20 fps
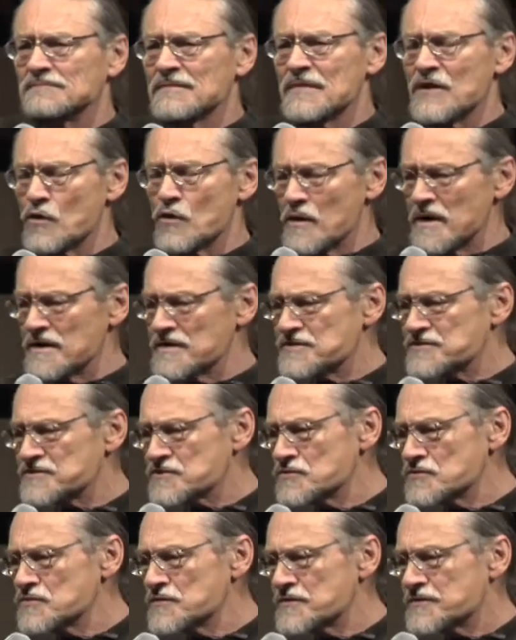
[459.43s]
Knowing the
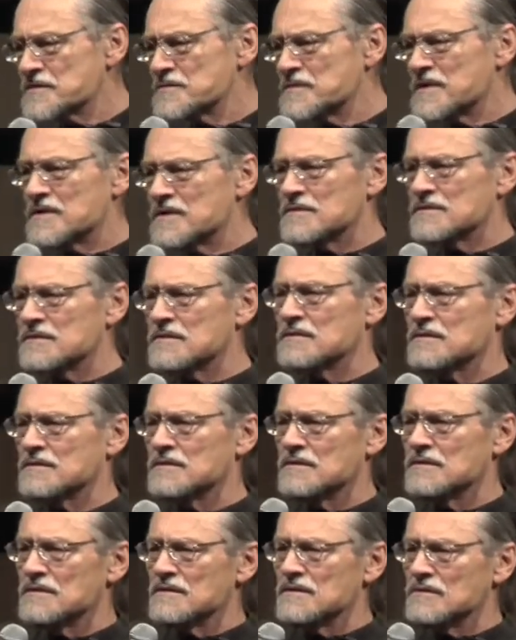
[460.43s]
truth about
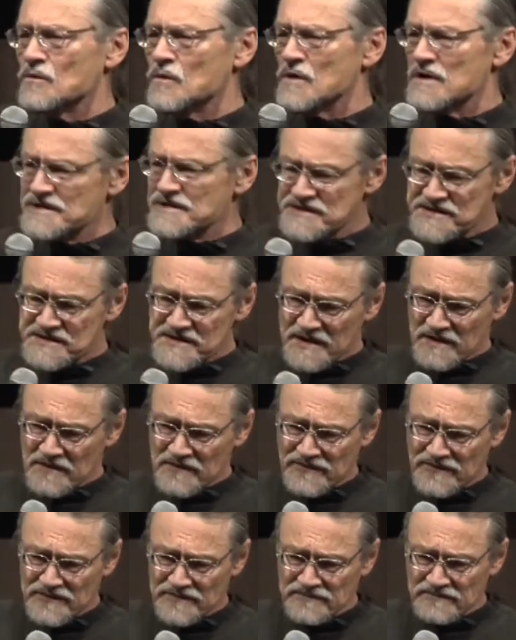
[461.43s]

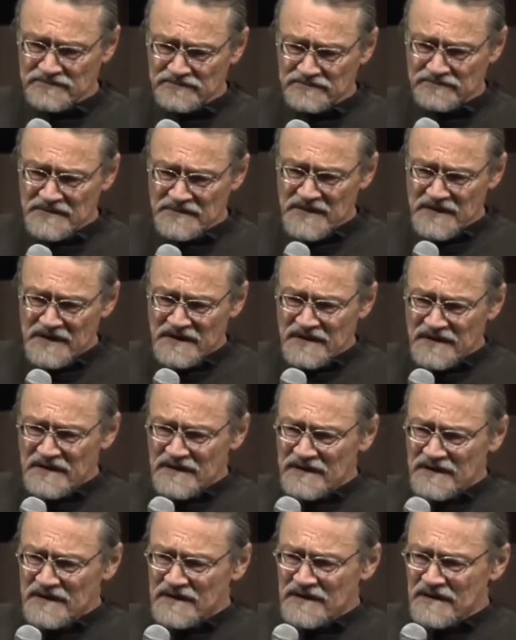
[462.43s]
oneself,
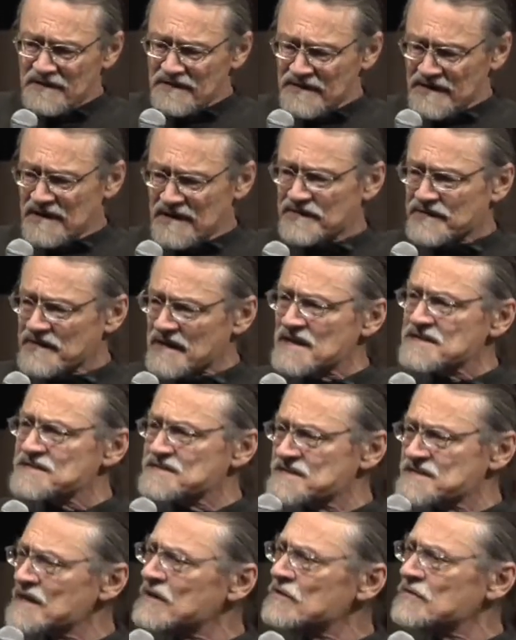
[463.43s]
that
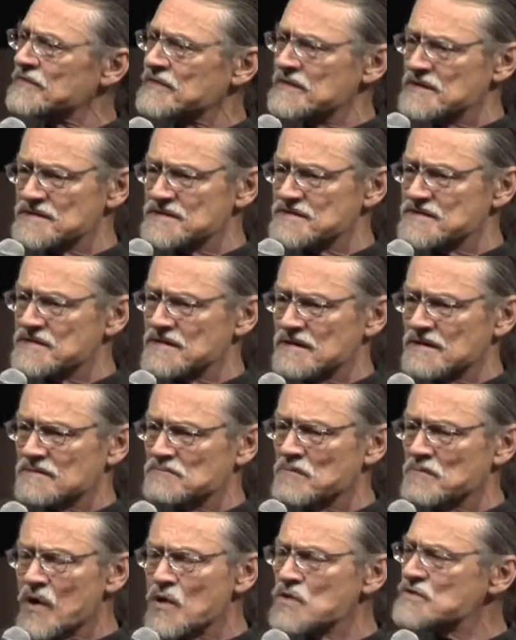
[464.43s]
self is
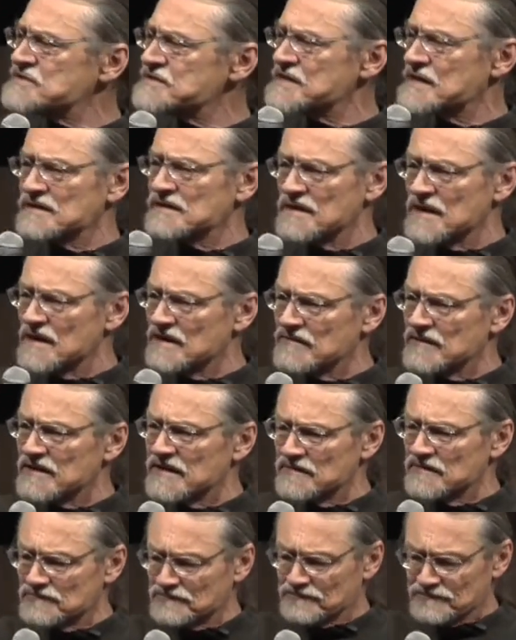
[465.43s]
most
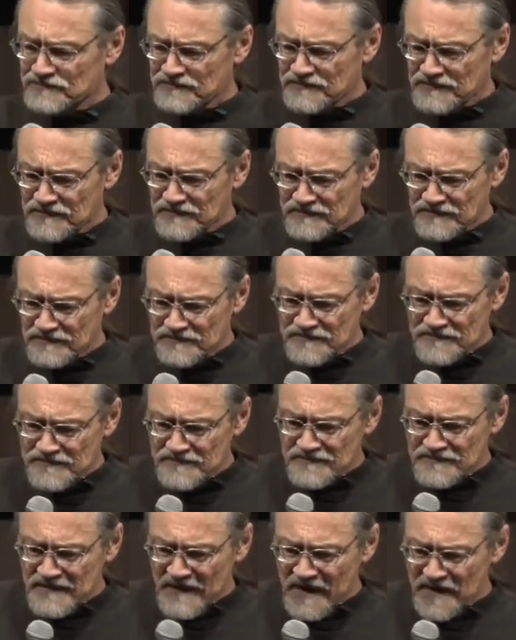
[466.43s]
unlovely,
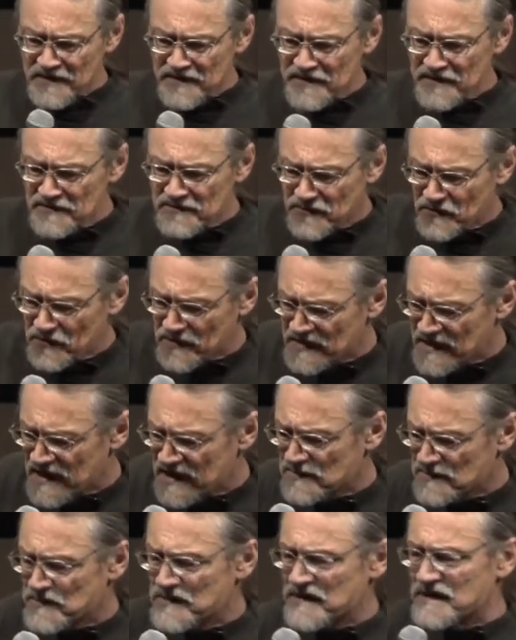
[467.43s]
and therefore
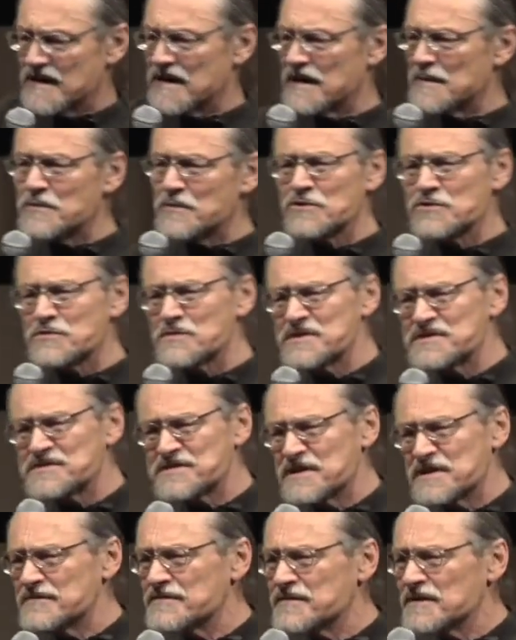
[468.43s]
not being able to
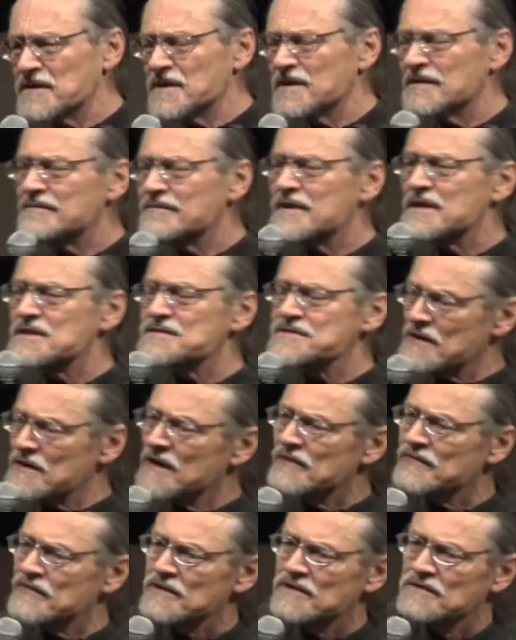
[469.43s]
receive the love that's
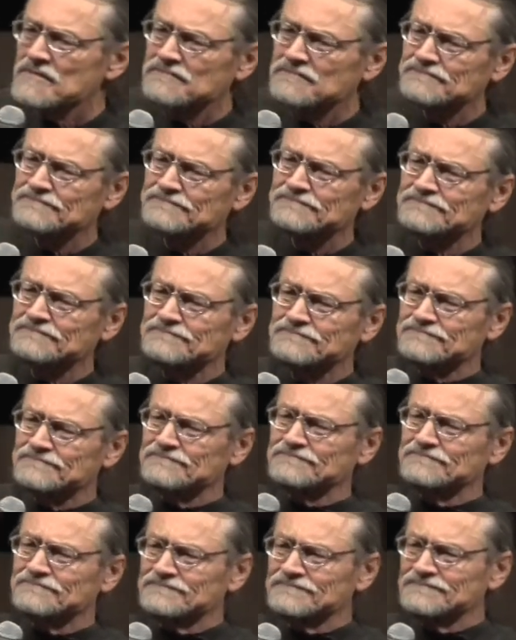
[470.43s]
offered.
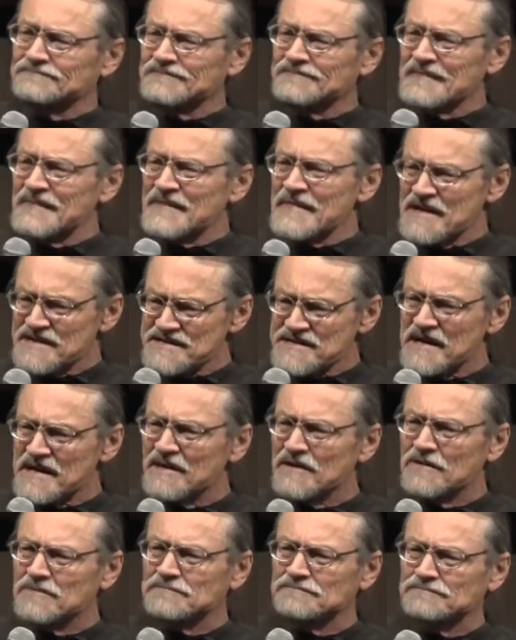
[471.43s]
That's
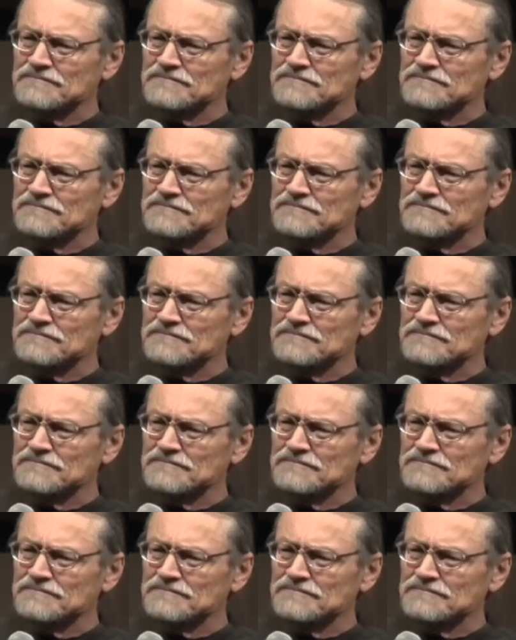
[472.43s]
hell.